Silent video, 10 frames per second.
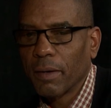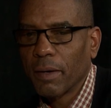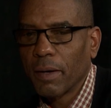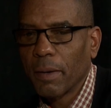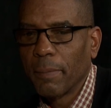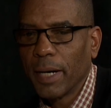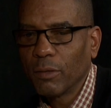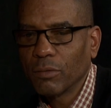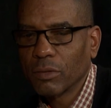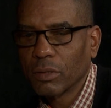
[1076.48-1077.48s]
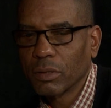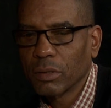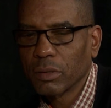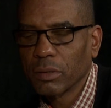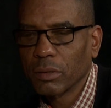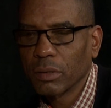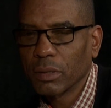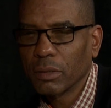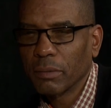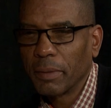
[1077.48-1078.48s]
About, I
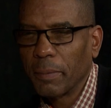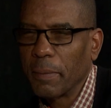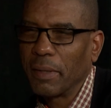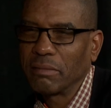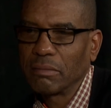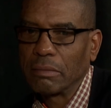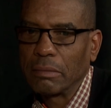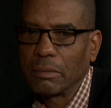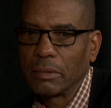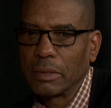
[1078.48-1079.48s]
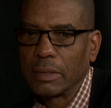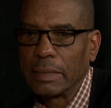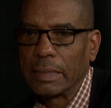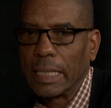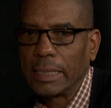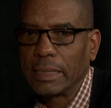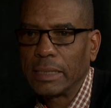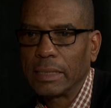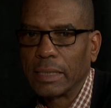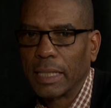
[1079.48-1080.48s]
don't know, maybe about
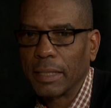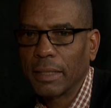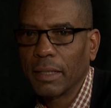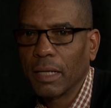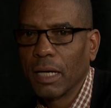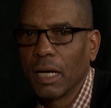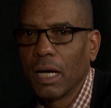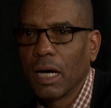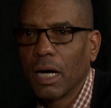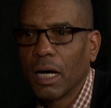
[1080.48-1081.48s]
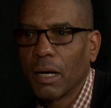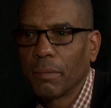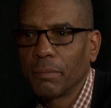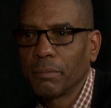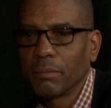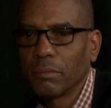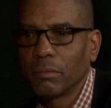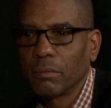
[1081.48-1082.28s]
1990. I'm